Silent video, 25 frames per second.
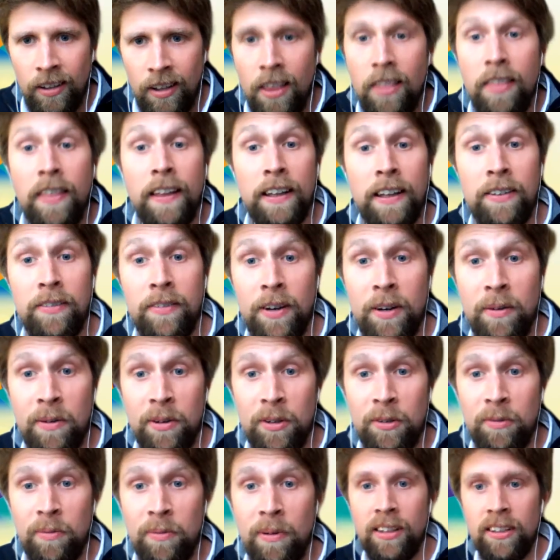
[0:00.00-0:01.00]
Thank you very
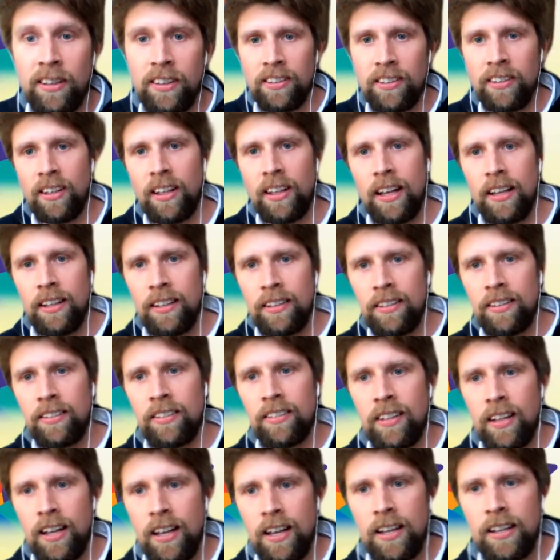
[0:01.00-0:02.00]
much, Marcus, and
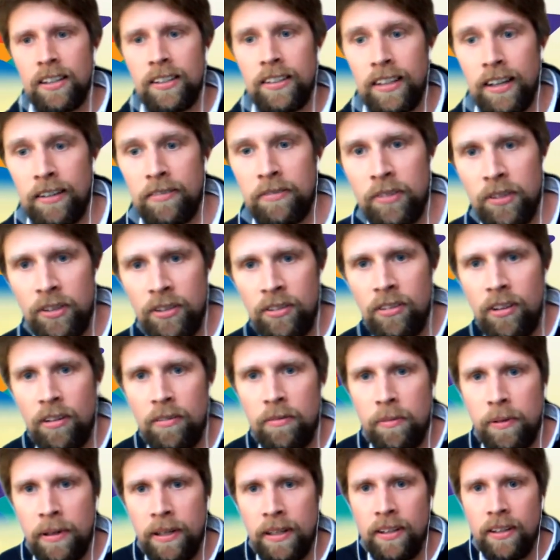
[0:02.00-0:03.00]
good afternoon to
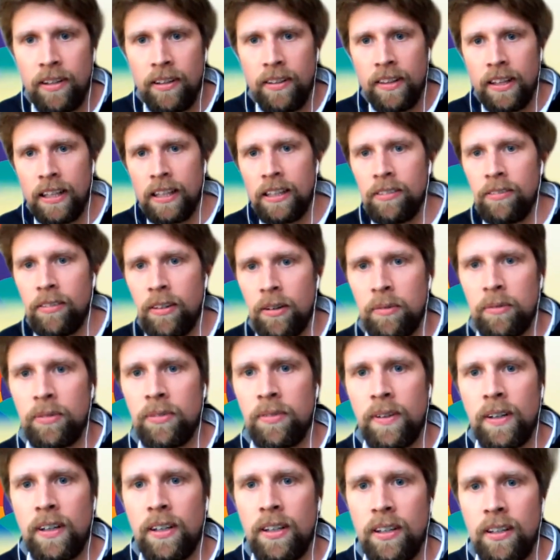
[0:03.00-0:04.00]
everybody. Thank you very much
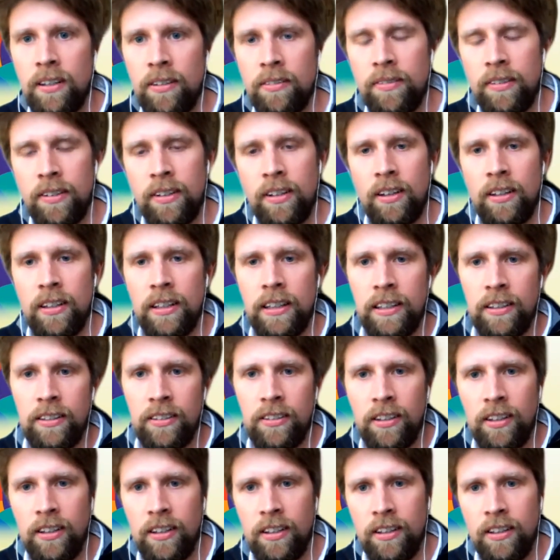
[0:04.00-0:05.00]
for dialing
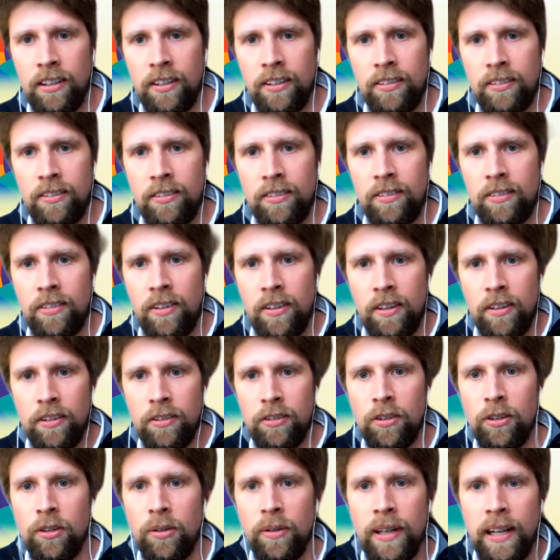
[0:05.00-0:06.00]
into this
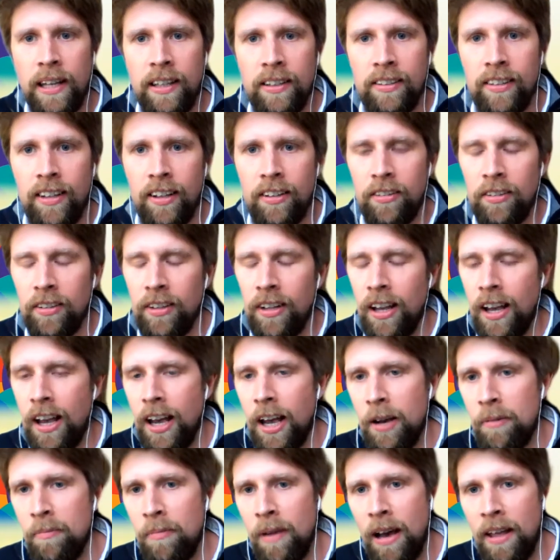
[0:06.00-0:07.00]
Q&A session.
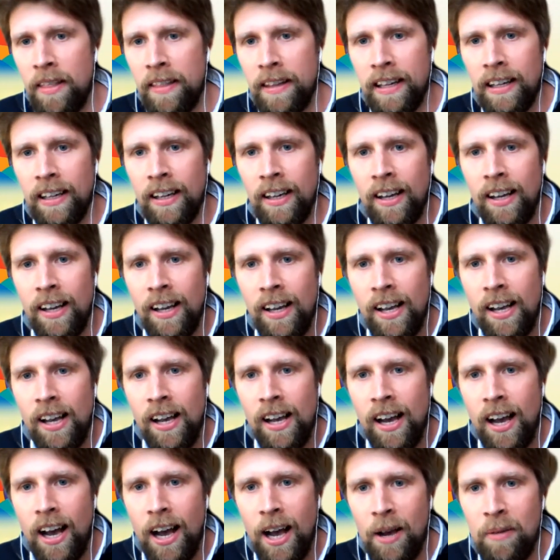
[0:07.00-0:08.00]
I think,
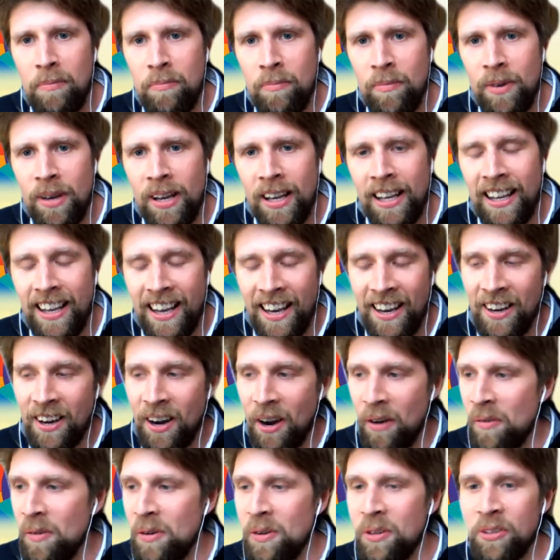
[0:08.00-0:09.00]

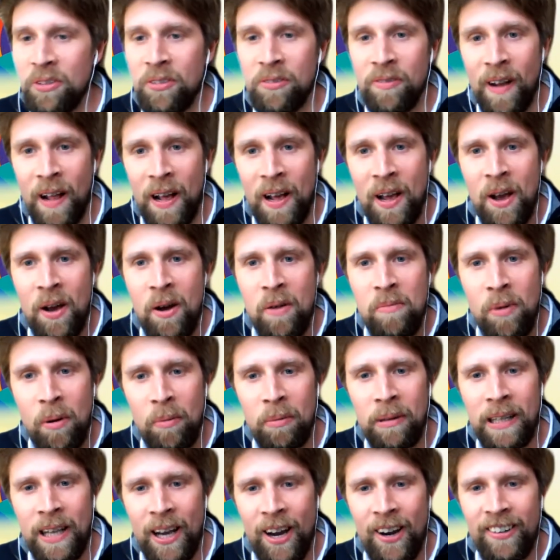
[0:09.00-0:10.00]
all due respect,
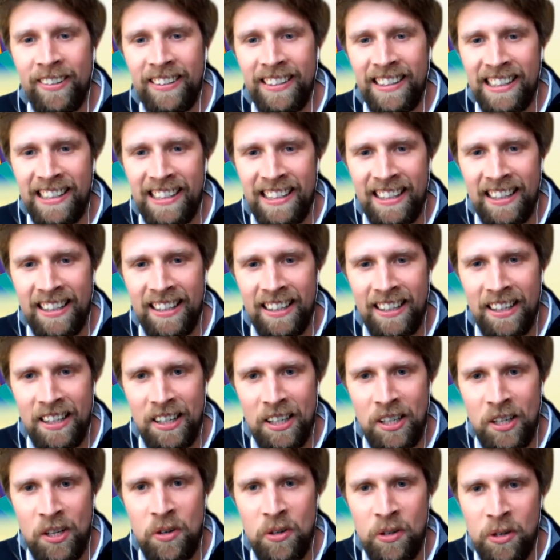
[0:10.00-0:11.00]
probably only a
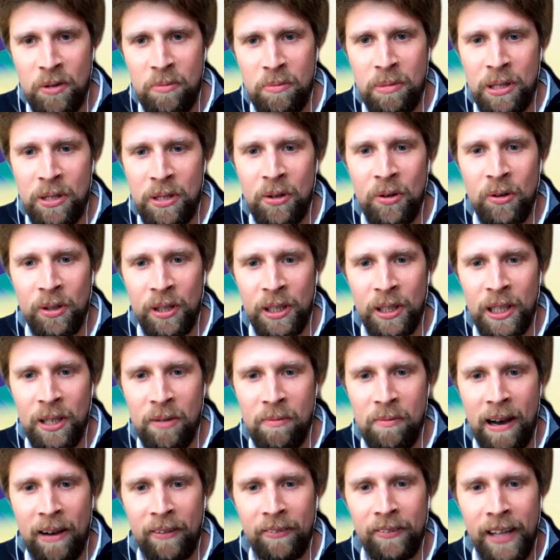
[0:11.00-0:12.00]
coup could be talking
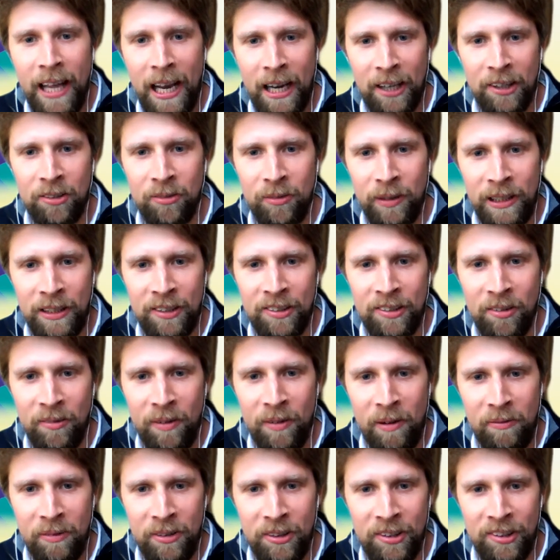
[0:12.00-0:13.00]
about next winter
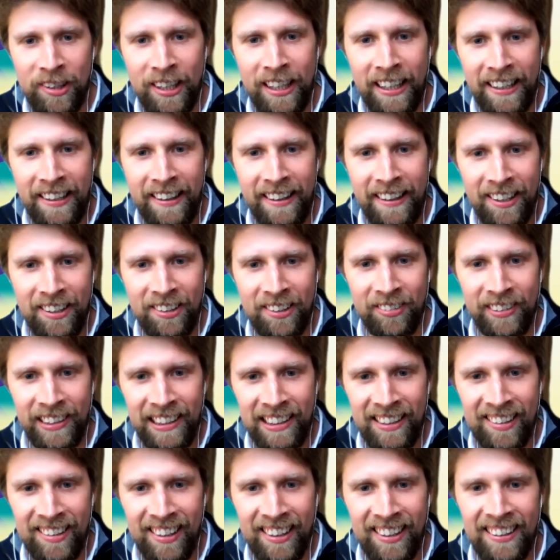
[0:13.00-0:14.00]
when we're still in this
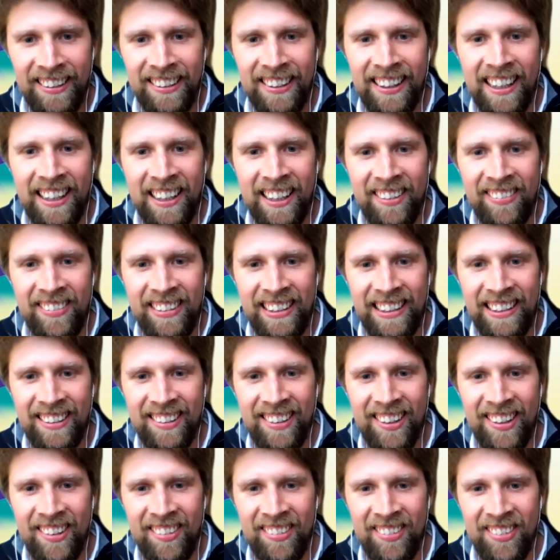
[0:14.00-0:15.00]
winter in
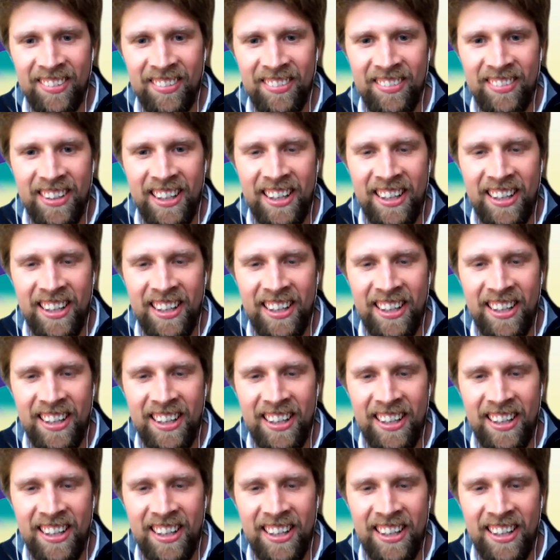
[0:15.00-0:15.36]
terms of